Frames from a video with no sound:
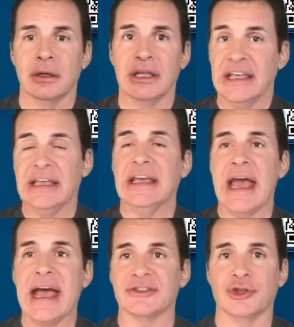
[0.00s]
he he
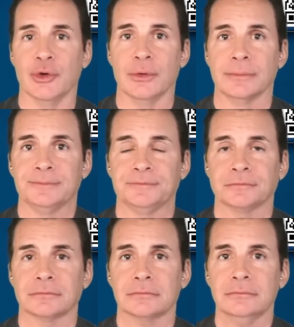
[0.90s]
has to.
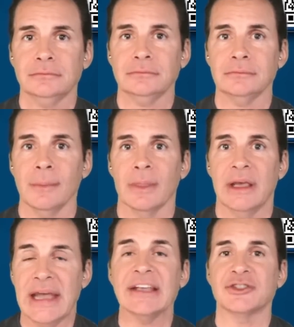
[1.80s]

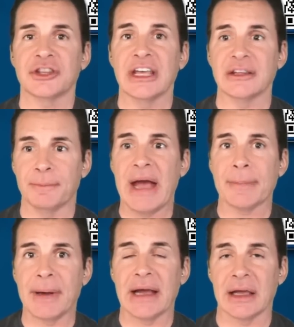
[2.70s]
He has to think that
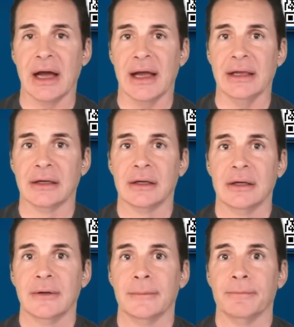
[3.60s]
backpack guy
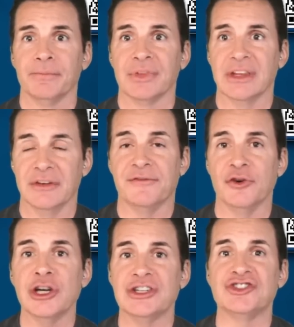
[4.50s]
the
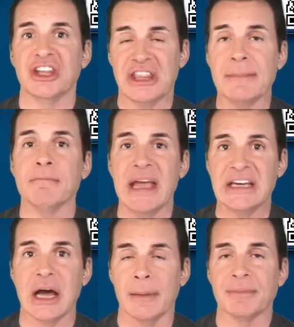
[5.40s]
footage that they
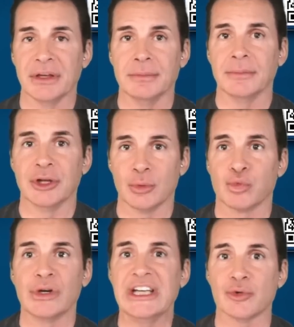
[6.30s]
made up, the the
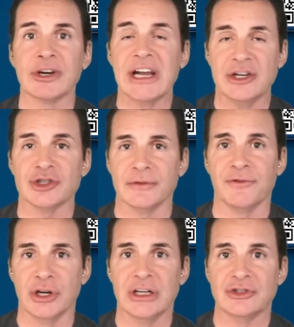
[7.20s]
recreation
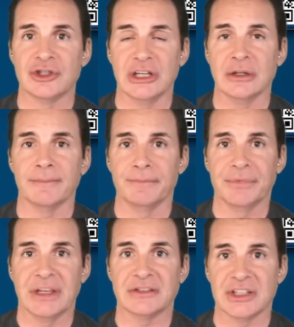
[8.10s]
footage that
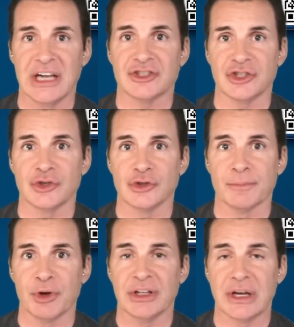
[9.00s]
that Dinesh
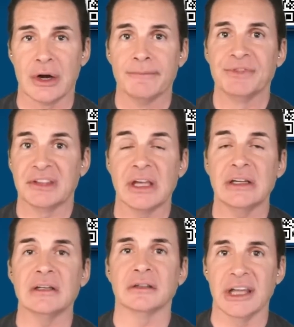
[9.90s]
D'Souza put in there that they
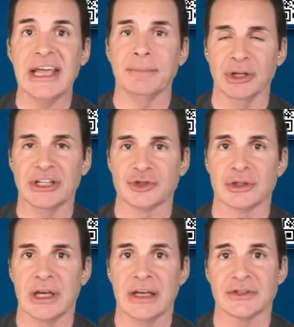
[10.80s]
didn't label as
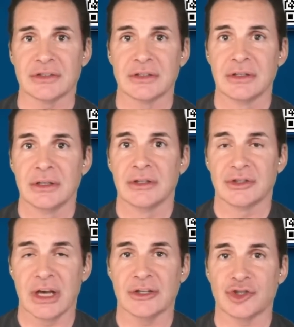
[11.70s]
as
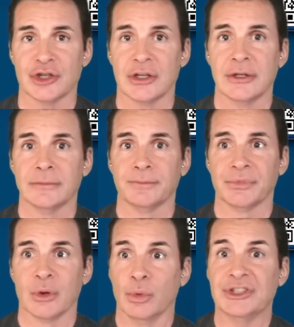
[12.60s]
such,
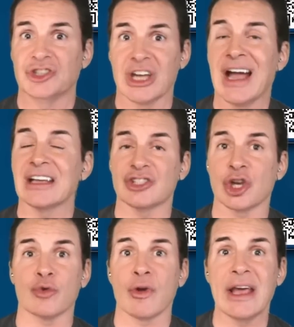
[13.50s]
which the guy gets a
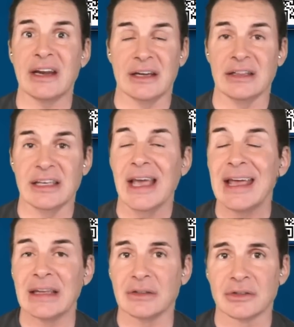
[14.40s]
credit in the
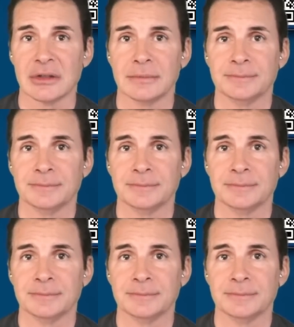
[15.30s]
end.